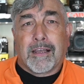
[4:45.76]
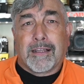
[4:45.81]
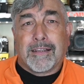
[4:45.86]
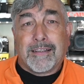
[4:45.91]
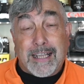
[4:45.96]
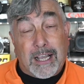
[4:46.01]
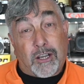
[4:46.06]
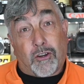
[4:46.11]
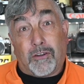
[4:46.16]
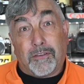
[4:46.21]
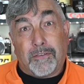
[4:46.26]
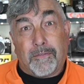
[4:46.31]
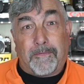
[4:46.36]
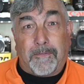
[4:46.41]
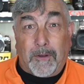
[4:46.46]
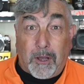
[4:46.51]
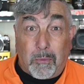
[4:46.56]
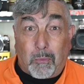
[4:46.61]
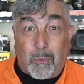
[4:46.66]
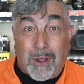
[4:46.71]
Nikon
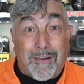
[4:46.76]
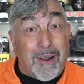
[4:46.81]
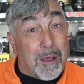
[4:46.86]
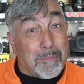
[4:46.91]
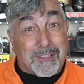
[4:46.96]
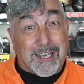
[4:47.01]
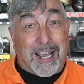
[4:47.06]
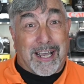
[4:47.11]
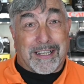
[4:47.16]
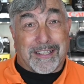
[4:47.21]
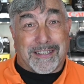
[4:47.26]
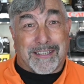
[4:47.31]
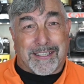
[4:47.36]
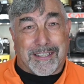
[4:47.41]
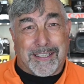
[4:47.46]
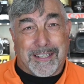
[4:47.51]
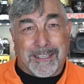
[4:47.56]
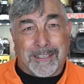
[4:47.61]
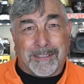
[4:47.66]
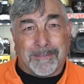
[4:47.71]
Firmware
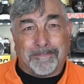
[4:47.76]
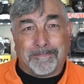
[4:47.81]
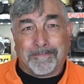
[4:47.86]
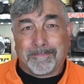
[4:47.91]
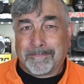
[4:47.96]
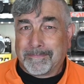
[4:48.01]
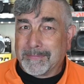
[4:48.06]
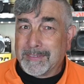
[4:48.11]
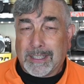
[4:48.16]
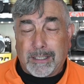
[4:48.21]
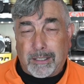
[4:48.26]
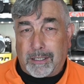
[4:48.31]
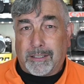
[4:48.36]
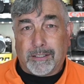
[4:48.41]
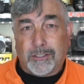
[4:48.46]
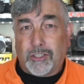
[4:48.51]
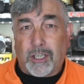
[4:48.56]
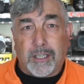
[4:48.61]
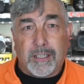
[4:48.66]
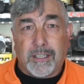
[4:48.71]
Updates. Oh,
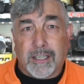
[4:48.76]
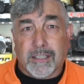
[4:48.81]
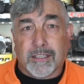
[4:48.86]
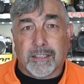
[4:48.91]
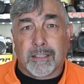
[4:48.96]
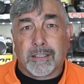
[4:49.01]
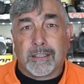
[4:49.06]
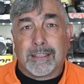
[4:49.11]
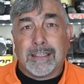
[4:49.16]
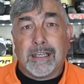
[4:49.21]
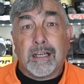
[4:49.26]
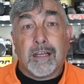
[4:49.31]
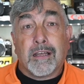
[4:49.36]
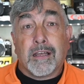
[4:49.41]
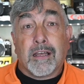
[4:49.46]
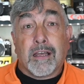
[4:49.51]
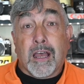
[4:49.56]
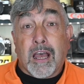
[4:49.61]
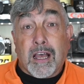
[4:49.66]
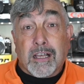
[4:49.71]
genius.
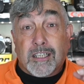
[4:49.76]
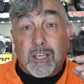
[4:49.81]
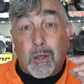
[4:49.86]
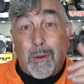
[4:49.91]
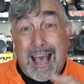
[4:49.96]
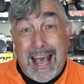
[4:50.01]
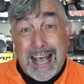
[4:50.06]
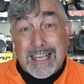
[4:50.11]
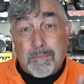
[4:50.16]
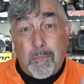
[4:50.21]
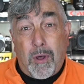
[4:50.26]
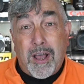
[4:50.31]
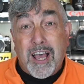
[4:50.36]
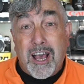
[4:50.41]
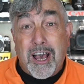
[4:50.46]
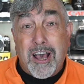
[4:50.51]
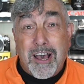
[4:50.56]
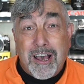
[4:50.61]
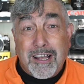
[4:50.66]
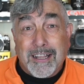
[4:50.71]
So as my
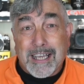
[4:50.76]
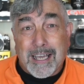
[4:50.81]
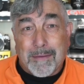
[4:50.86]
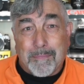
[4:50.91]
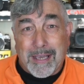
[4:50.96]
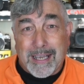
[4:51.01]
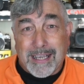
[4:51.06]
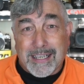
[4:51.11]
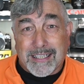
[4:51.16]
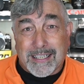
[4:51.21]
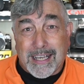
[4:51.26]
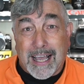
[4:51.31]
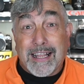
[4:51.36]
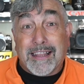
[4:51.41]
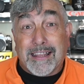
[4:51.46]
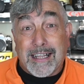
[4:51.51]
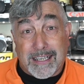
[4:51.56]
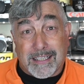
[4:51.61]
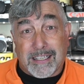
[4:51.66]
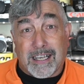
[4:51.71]
earlier me
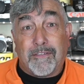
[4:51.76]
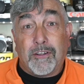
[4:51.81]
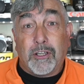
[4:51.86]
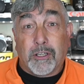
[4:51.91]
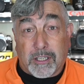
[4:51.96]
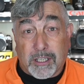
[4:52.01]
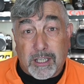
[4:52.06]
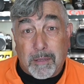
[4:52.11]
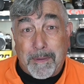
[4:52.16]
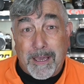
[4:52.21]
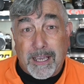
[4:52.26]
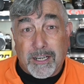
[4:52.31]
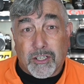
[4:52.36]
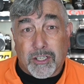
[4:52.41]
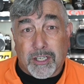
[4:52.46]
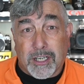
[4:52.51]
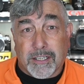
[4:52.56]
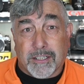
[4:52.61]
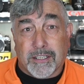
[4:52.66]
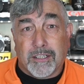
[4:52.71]
said, let's have a look at the
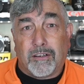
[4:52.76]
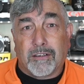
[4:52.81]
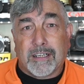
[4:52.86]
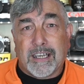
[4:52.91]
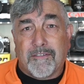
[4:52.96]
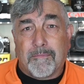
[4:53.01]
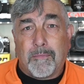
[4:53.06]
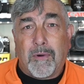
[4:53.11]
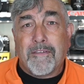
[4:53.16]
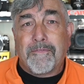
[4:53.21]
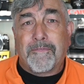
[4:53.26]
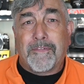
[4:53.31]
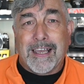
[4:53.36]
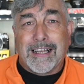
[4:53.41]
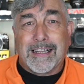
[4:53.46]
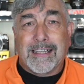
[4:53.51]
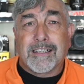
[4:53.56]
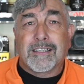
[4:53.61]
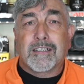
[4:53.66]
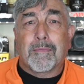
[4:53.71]
pictures and I'll give my
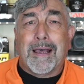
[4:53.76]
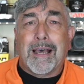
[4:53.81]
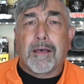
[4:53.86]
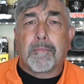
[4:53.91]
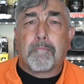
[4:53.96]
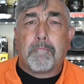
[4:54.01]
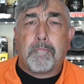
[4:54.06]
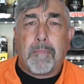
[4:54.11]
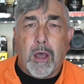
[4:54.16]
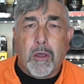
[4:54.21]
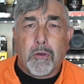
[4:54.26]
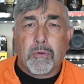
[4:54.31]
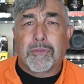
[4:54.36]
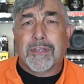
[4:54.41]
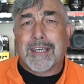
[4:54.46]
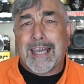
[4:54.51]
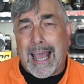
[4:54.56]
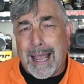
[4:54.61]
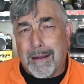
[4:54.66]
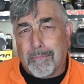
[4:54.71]
feelings about
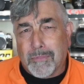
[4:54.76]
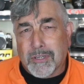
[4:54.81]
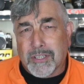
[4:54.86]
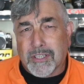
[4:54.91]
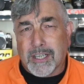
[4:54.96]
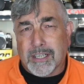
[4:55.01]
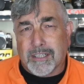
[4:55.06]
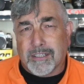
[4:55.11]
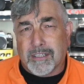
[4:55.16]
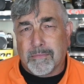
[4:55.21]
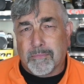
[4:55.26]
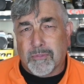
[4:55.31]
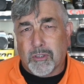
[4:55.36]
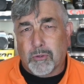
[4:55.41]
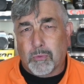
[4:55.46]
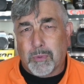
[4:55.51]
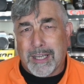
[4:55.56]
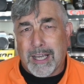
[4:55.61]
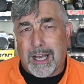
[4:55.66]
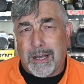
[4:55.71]
both camera systems
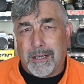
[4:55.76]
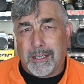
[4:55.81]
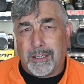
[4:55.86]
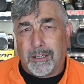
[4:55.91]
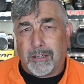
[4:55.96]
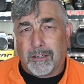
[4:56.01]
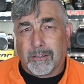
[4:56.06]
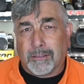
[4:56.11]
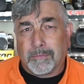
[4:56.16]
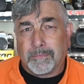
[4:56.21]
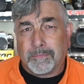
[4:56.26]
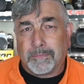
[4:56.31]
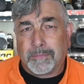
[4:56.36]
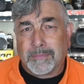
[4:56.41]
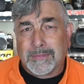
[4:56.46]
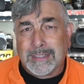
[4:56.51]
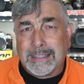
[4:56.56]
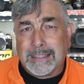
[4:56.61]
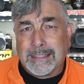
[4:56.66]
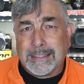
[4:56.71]
as we go along.
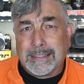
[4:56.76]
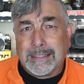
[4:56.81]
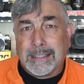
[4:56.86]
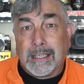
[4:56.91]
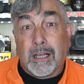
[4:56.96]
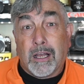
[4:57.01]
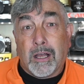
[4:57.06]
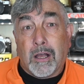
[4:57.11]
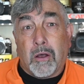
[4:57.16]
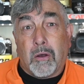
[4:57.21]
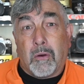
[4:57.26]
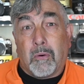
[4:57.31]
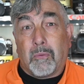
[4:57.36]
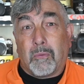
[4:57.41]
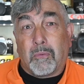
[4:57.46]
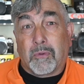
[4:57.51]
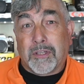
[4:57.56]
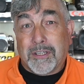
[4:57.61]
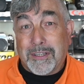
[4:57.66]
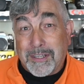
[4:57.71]

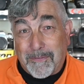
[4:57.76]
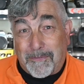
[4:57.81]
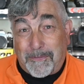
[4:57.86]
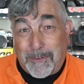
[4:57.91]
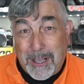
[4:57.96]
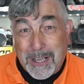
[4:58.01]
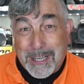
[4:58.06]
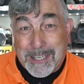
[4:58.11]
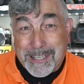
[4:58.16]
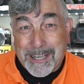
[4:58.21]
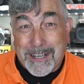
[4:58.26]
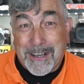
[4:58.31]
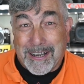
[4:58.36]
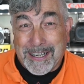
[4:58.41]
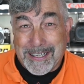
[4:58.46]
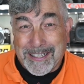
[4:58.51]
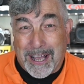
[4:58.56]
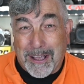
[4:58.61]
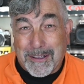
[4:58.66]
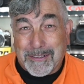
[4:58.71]
Well, the first thing
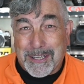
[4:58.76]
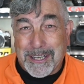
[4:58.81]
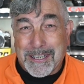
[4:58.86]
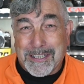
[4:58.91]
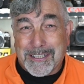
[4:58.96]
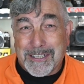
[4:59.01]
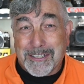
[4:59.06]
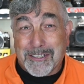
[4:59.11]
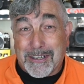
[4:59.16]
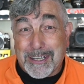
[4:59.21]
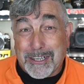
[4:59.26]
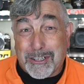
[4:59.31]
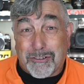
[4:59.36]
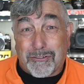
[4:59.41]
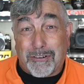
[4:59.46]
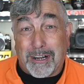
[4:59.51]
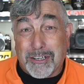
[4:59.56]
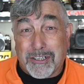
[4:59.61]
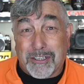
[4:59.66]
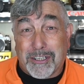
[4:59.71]
I noticed as I
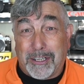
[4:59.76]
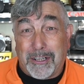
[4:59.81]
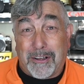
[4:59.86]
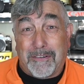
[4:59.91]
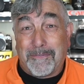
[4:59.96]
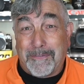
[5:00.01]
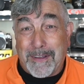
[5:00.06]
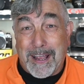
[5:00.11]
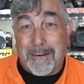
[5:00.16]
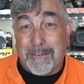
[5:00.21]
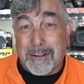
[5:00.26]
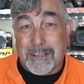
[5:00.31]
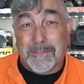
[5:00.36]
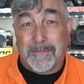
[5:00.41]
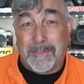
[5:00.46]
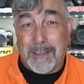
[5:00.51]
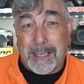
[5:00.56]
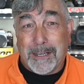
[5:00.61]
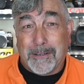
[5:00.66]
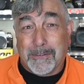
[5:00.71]
trudged along various
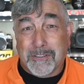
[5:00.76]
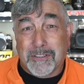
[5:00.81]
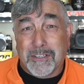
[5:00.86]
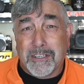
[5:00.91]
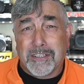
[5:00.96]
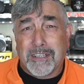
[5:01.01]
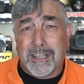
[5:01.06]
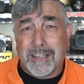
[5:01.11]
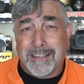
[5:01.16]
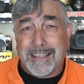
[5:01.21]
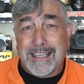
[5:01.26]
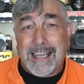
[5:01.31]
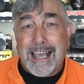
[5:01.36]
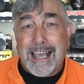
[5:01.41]
fields is that the